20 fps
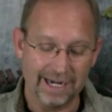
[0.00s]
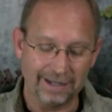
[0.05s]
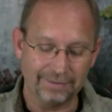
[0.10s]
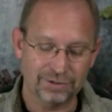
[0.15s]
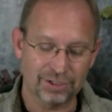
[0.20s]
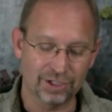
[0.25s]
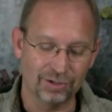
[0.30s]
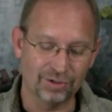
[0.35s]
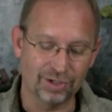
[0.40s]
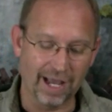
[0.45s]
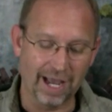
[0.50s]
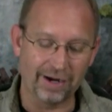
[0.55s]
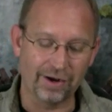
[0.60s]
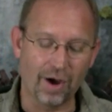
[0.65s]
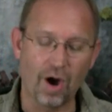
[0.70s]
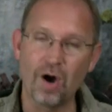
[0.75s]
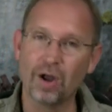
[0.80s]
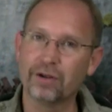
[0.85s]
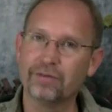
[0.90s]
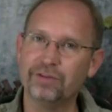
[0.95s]
and I'm so glad
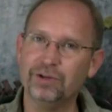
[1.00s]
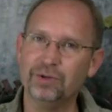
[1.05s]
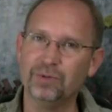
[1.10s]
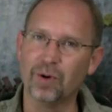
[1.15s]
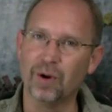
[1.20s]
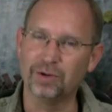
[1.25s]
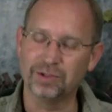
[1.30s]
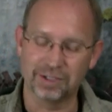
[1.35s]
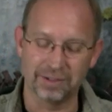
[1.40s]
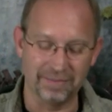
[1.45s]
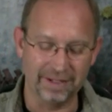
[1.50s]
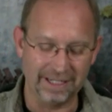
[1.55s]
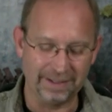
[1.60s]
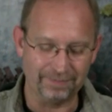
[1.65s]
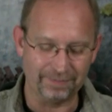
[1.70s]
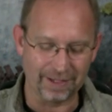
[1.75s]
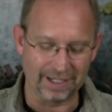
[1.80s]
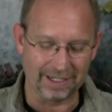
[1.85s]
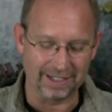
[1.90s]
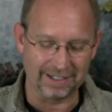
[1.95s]
all of you wrote to
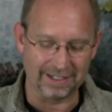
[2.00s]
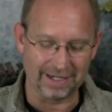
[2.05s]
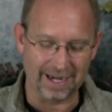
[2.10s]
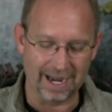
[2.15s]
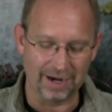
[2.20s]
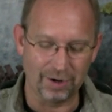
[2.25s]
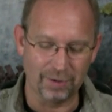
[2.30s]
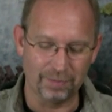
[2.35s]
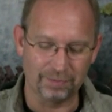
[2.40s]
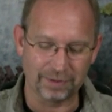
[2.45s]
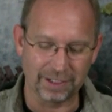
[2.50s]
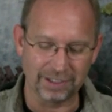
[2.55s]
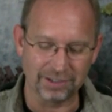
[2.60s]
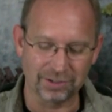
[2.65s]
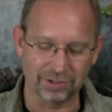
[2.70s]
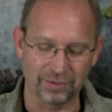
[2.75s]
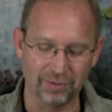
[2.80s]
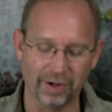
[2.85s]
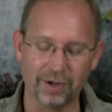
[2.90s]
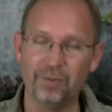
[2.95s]
me. I hope
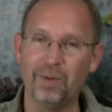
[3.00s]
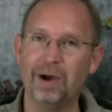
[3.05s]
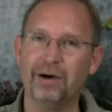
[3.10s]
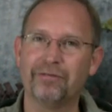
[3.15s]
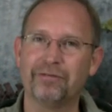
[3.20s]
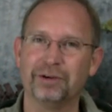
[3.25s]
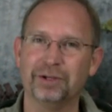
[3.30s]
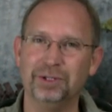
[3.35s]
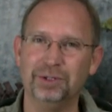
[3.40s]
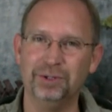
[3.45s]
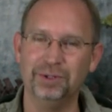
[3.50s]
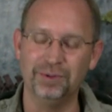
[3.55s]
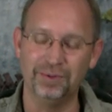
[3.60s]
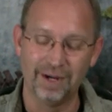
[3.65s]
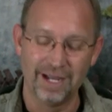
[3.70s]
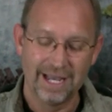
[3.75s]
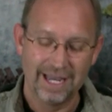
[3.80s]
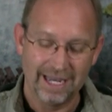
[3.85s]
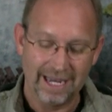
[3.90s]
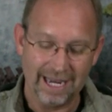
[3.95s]
things are going well for
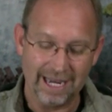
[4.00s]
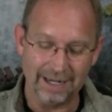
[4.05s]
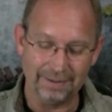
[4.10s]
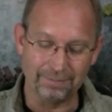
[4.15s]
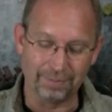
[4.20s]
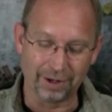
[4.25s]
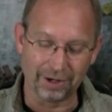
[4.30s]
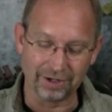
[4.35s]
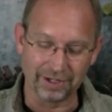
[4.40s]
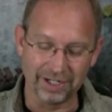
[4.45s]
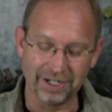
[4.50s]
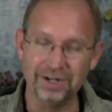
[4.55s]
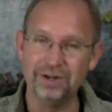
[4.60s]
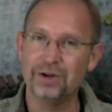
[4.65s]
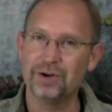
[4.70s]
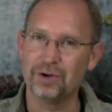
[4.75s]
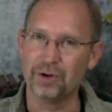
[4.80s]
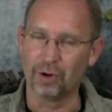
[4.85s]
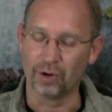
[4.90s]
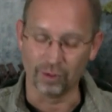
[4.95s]
you in
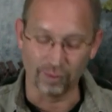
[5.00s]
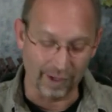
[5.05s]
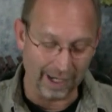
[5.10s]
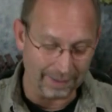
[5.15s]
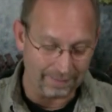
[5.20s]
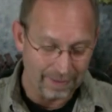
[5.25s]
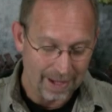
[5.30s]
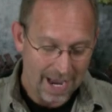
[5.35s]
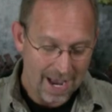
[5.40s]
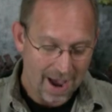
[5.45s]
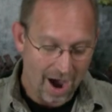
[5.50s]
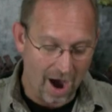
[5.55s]
Bergen, Norway.